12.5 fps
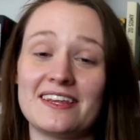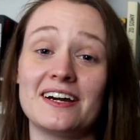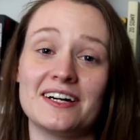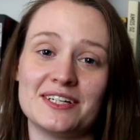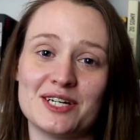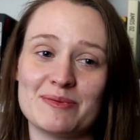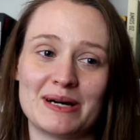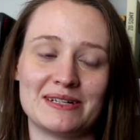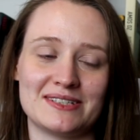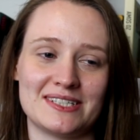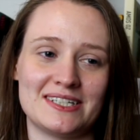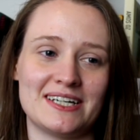thing I knew
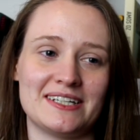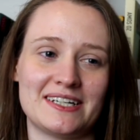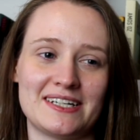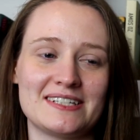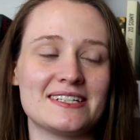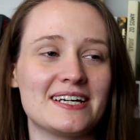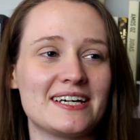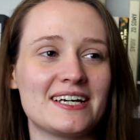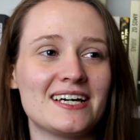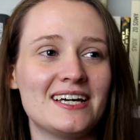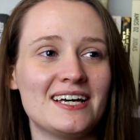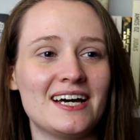about it, and that it's
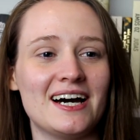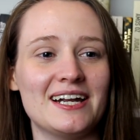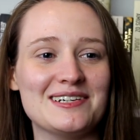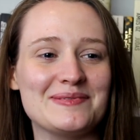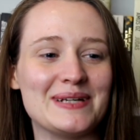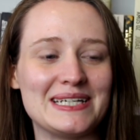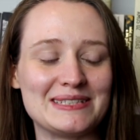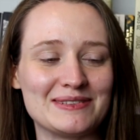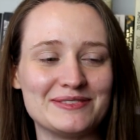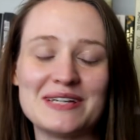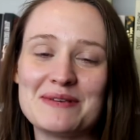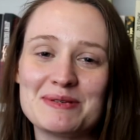like a little place
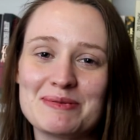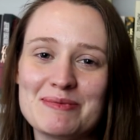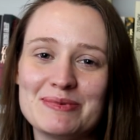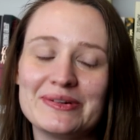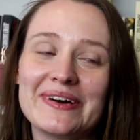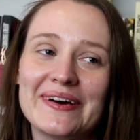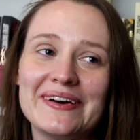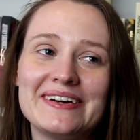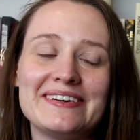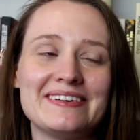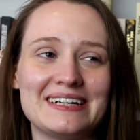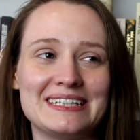where famous people
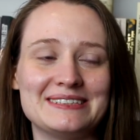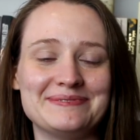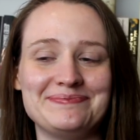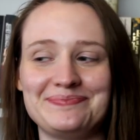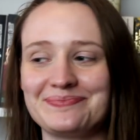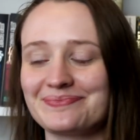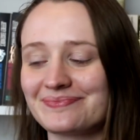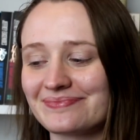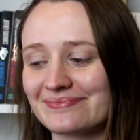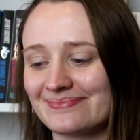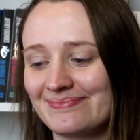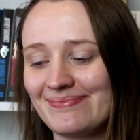go.
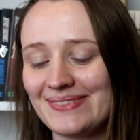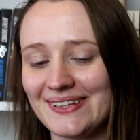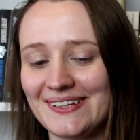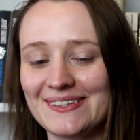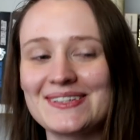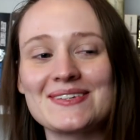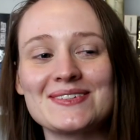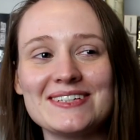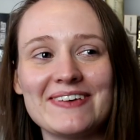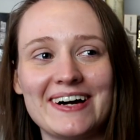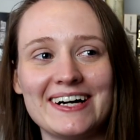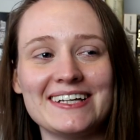The
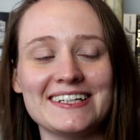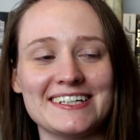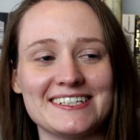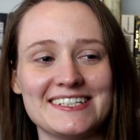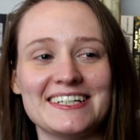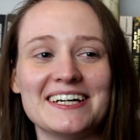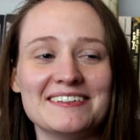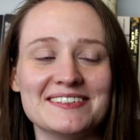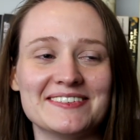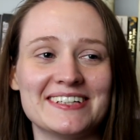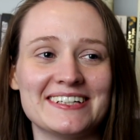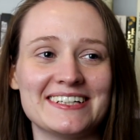story behind the casino
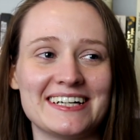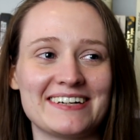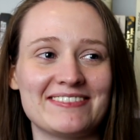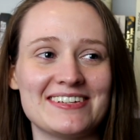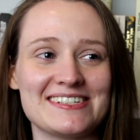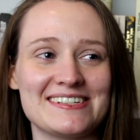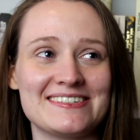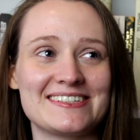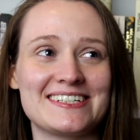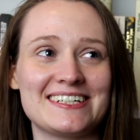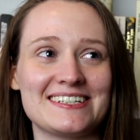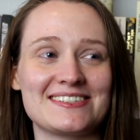is one of the like most
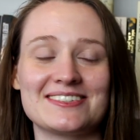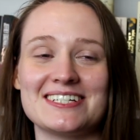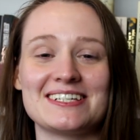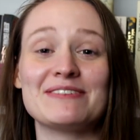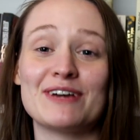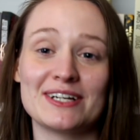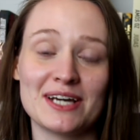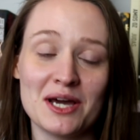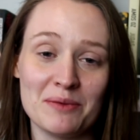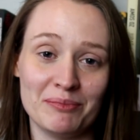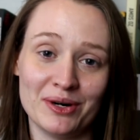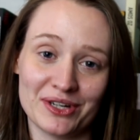interesting stories. In fact,
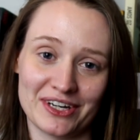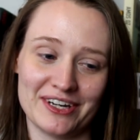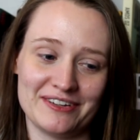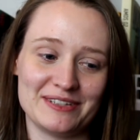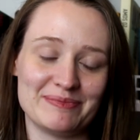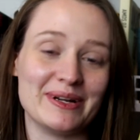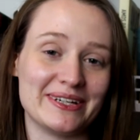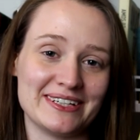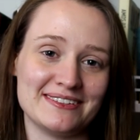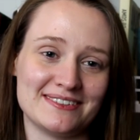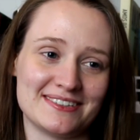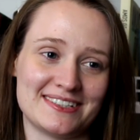Monaco is
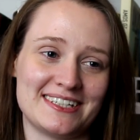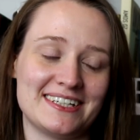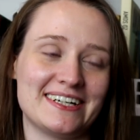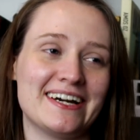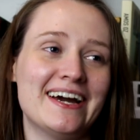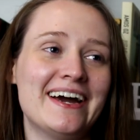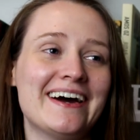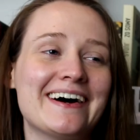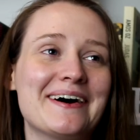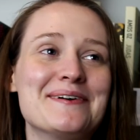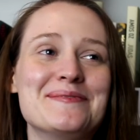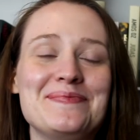bloody interesting.
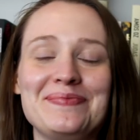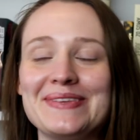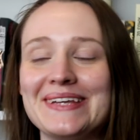But